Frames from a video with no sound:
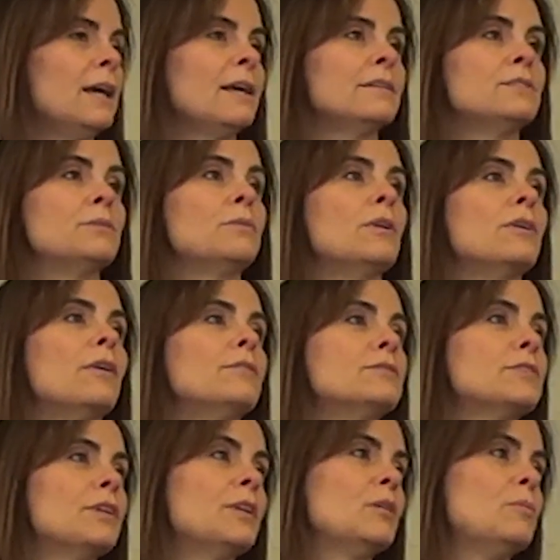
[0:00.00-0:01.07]
Sioux Lookout's
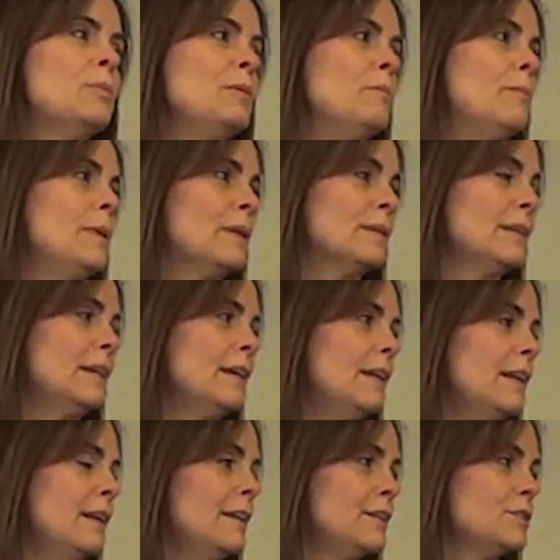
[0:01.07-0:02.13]
going to be building an
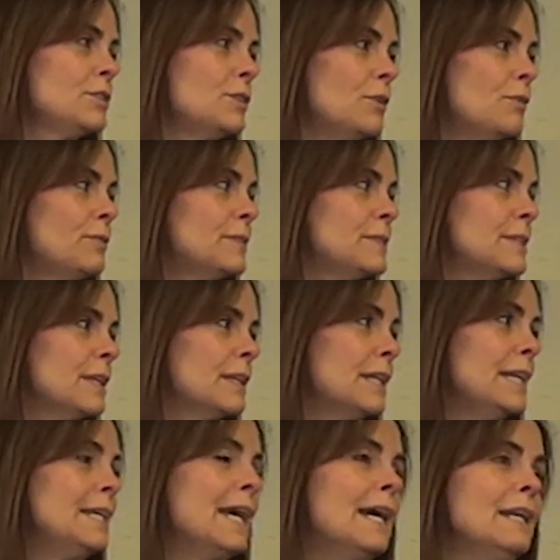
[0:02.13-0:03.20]
additional
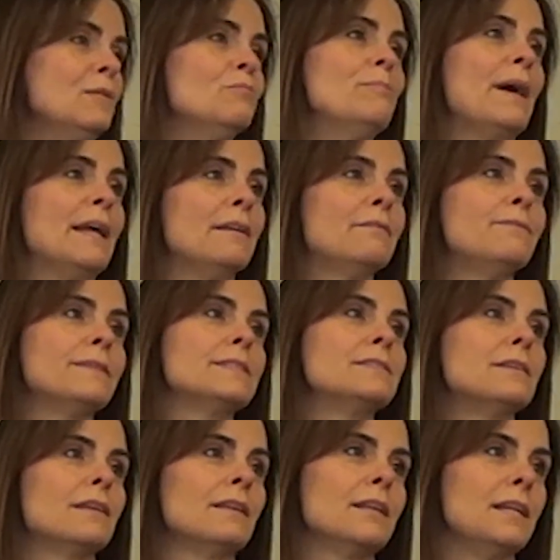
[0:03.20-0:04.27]
facility, 90 bed
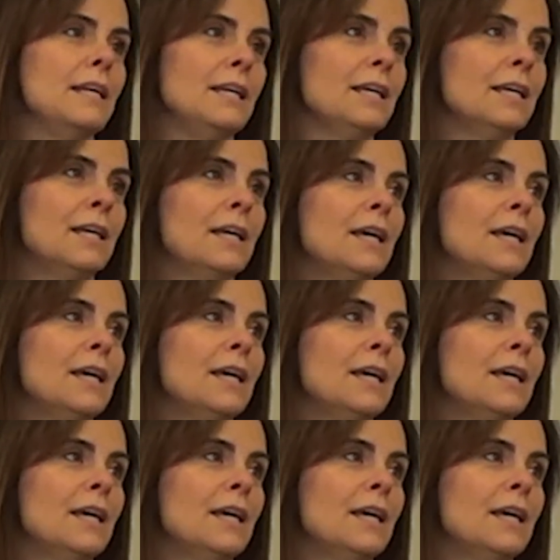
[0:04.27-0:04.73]
facility